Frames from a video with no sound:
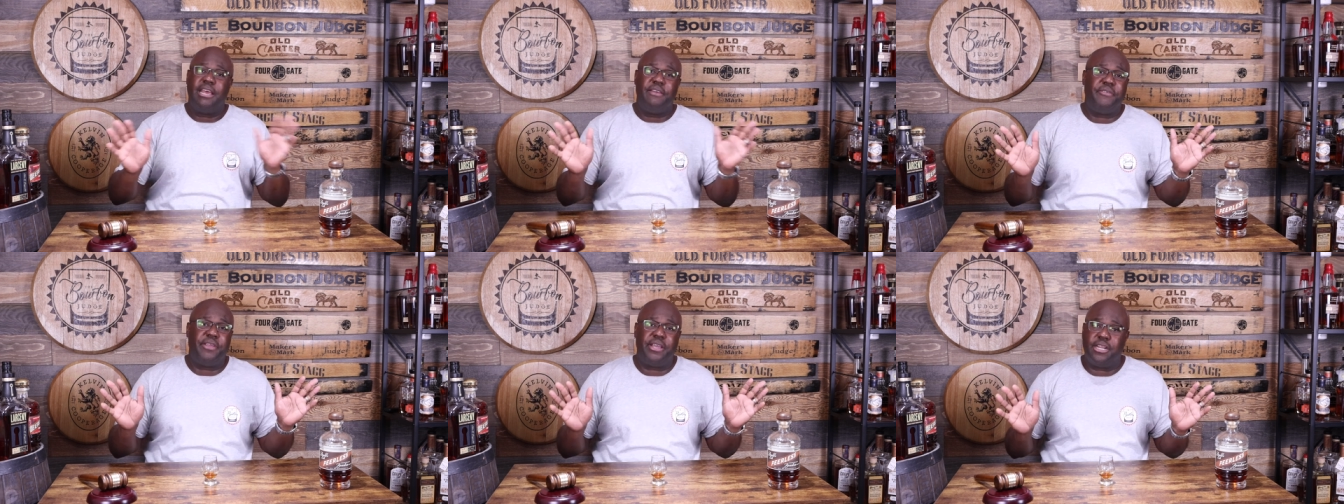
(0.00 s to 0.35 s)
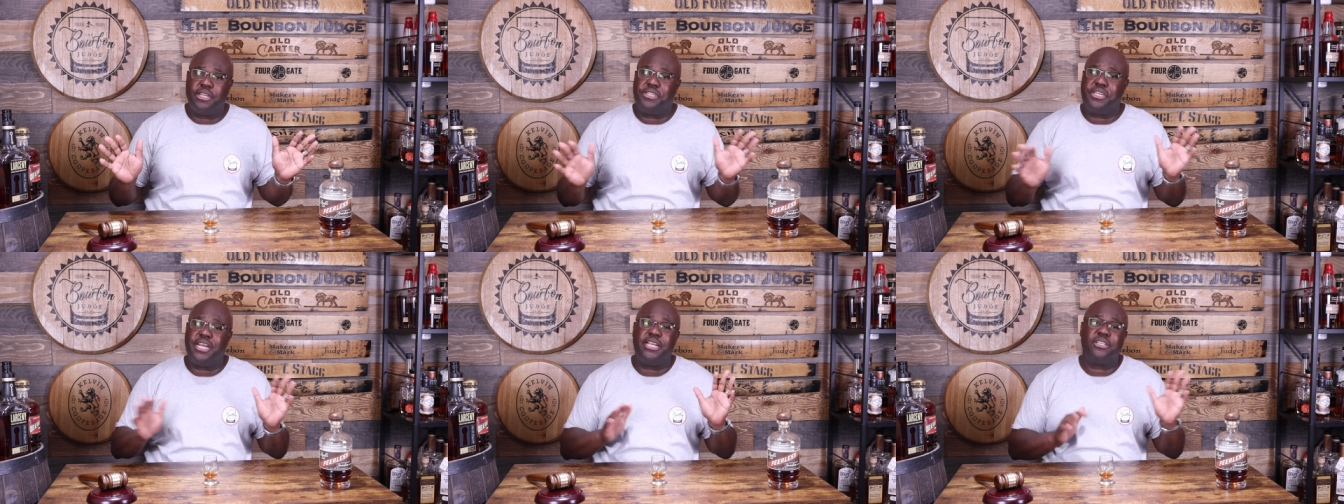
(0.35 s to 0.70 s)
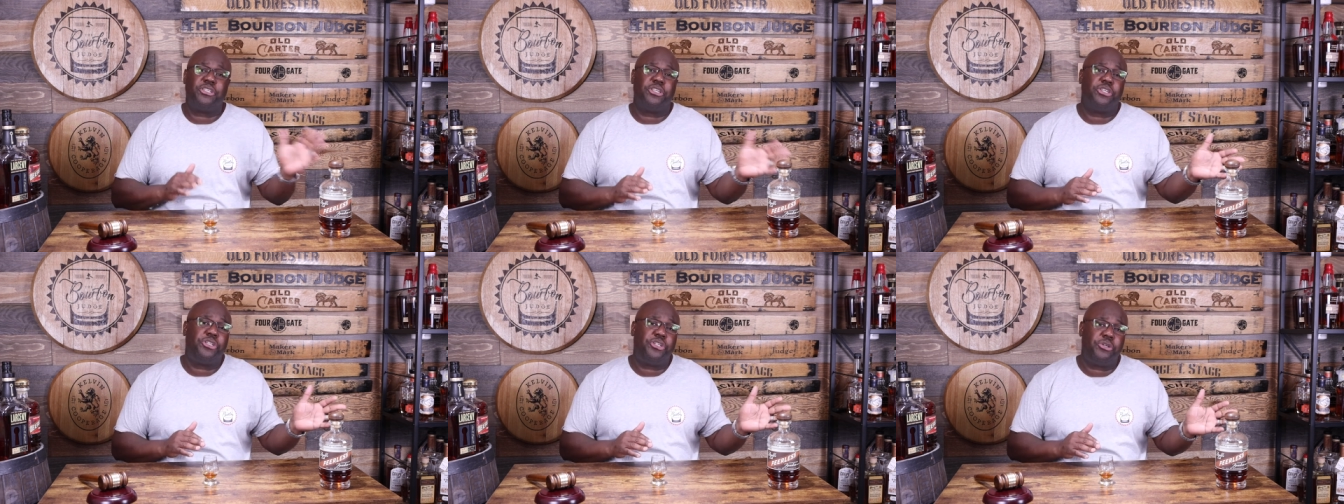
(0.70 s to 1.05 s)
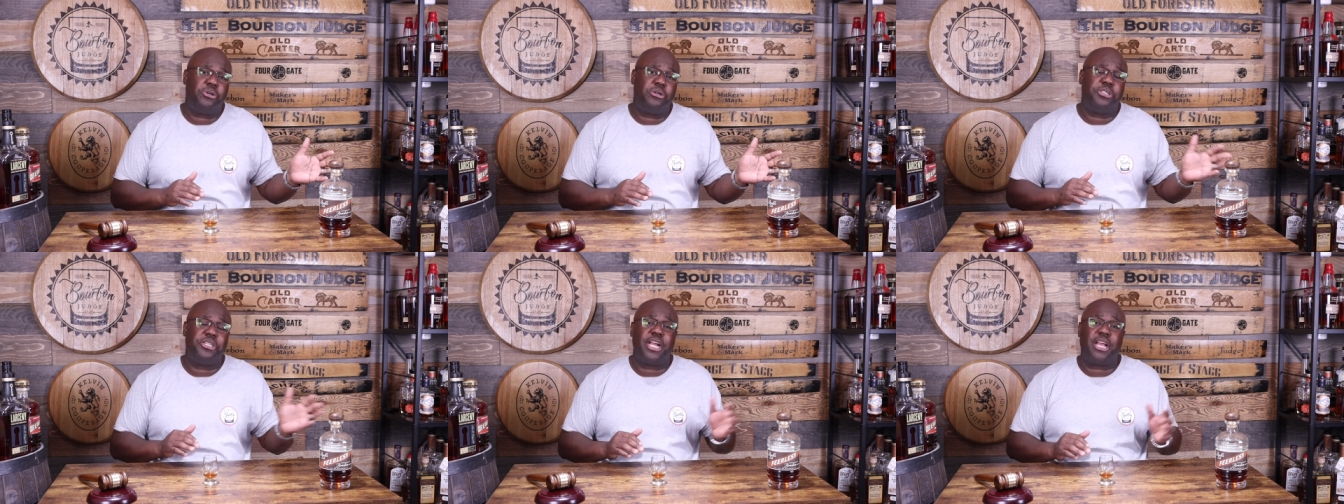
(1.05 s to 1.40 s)
If you get a chance,
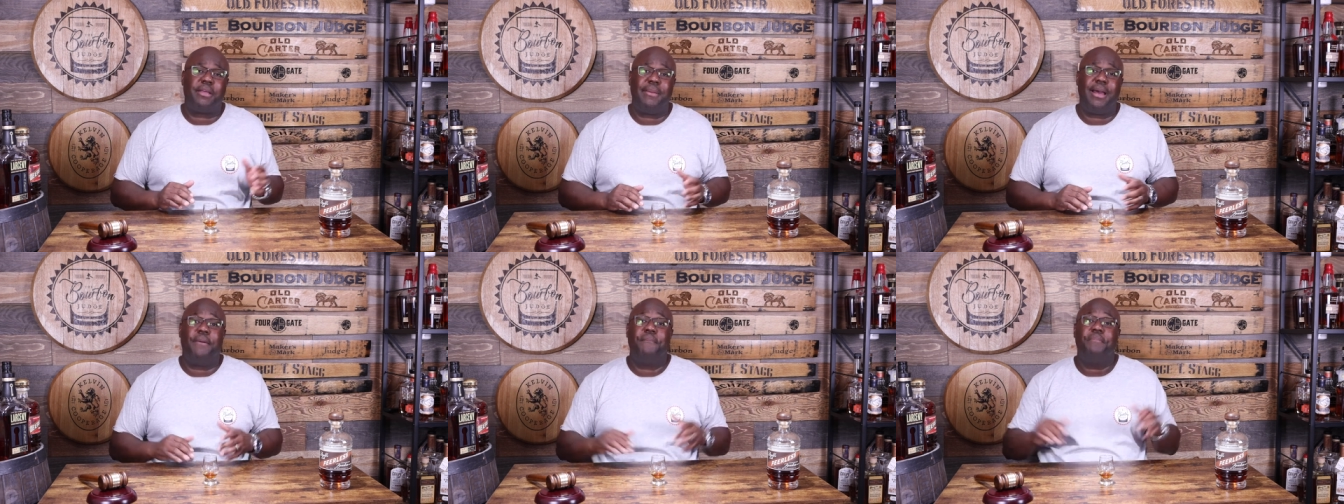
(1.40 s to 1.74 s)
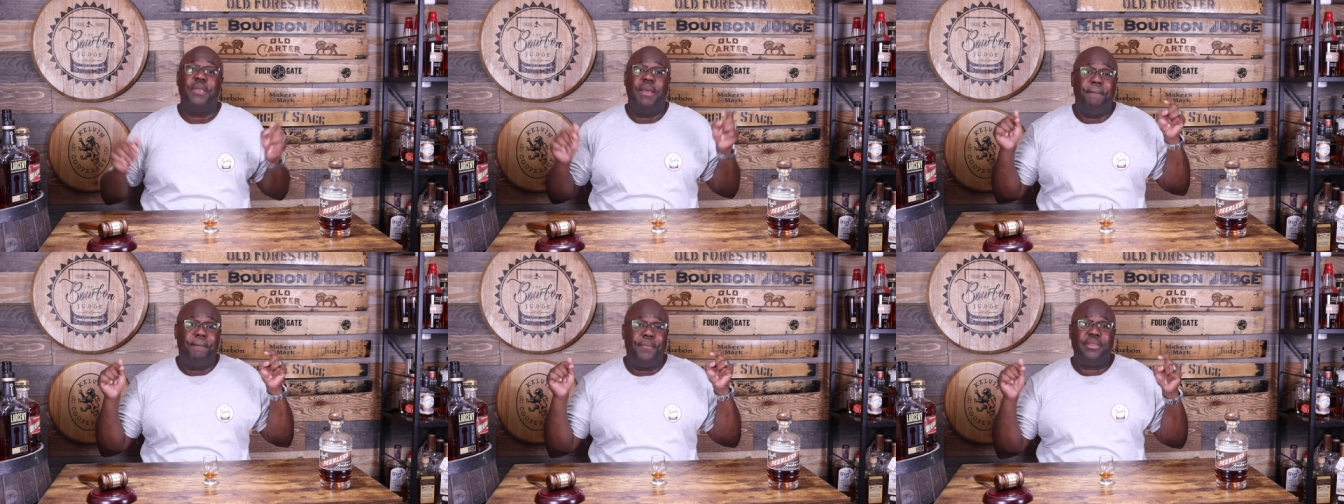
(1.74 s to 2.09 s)
sure, check them out.